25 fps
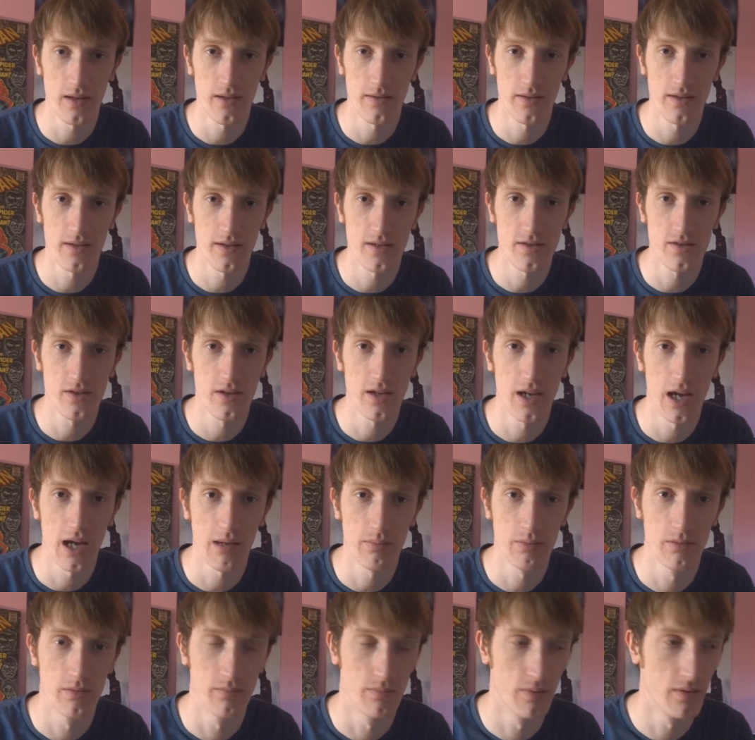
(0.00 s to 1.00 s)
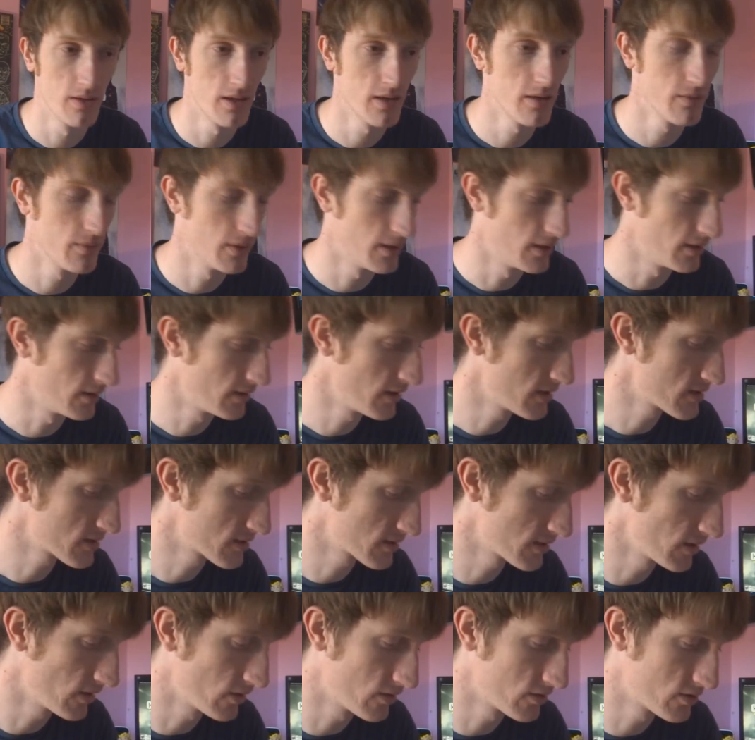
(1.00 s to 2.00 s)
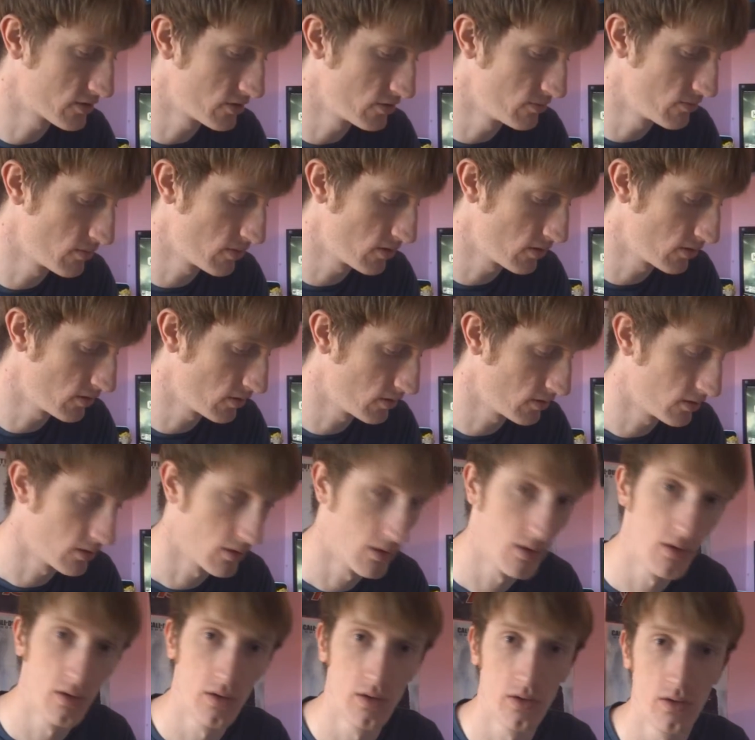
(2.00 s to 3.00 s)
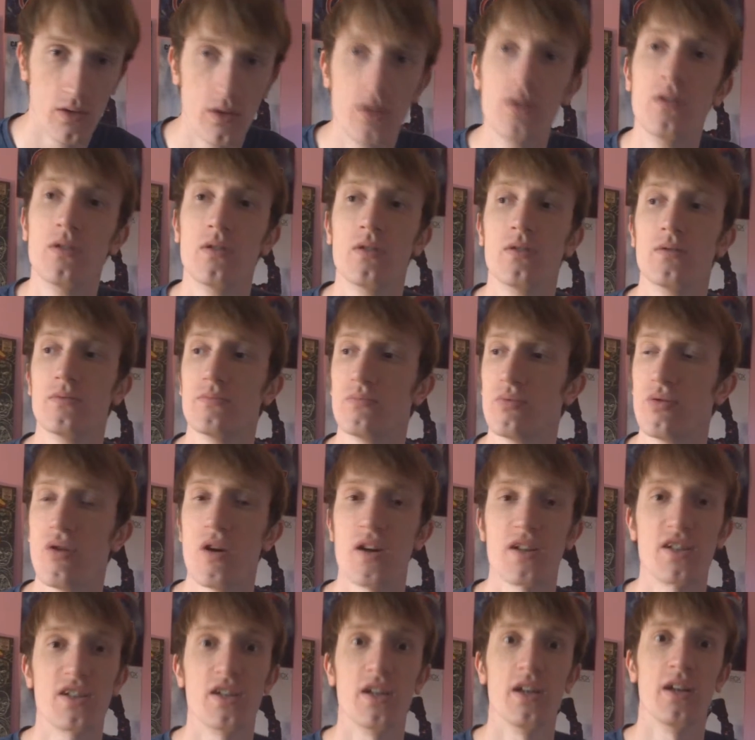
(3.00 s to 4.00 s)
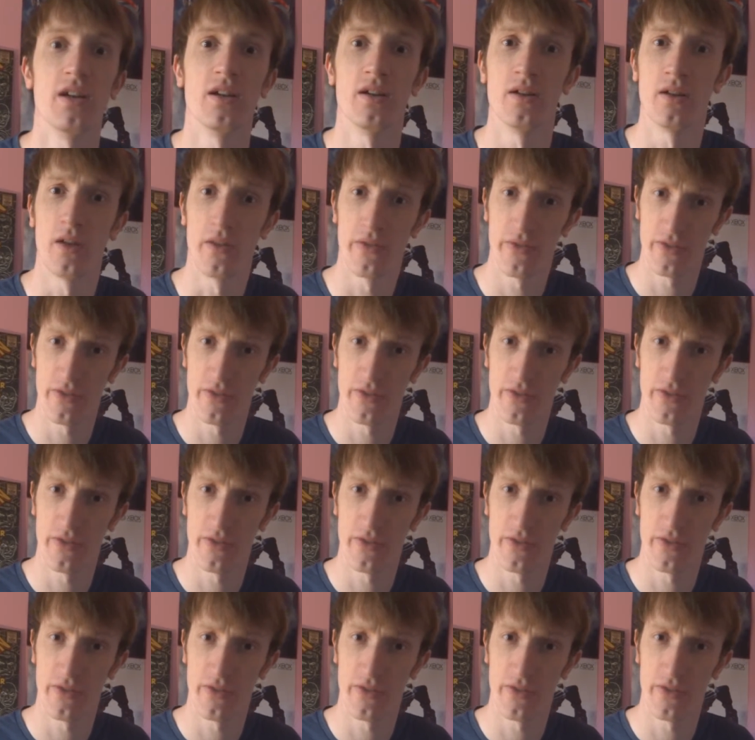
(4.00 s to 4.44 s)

I think that's gonna happen. But anyway, let's get on to more pressing